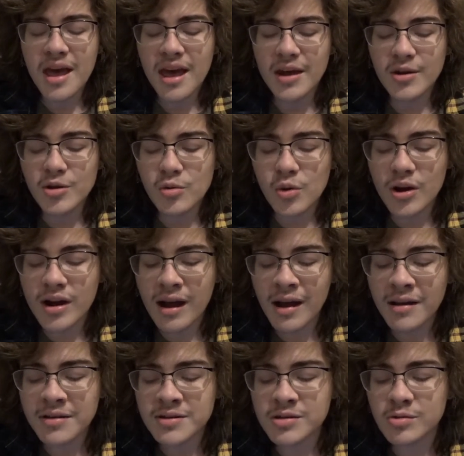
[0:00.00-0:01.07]
and who will
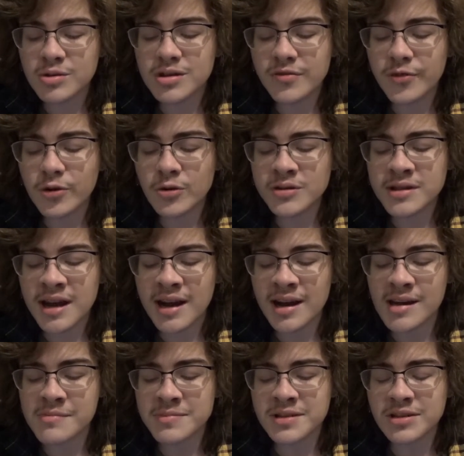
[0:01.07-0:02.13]
guide us through difficult
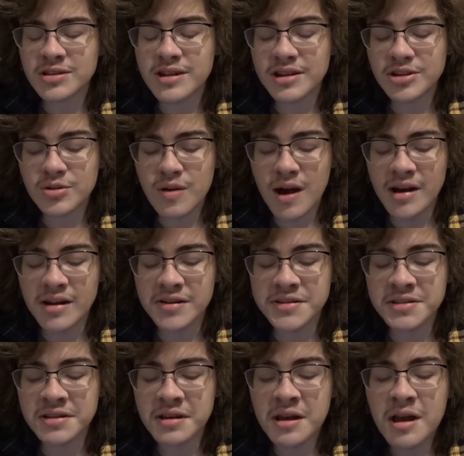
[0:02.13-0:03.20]
times and that try
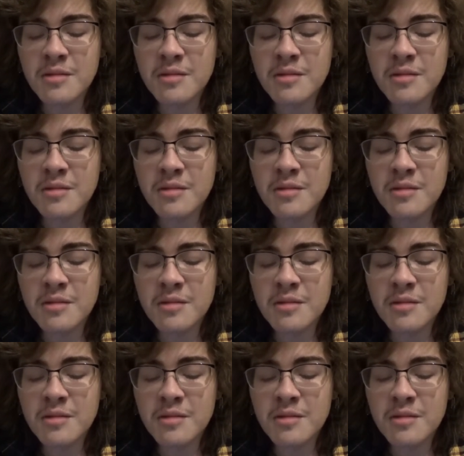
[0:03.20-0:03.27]
us.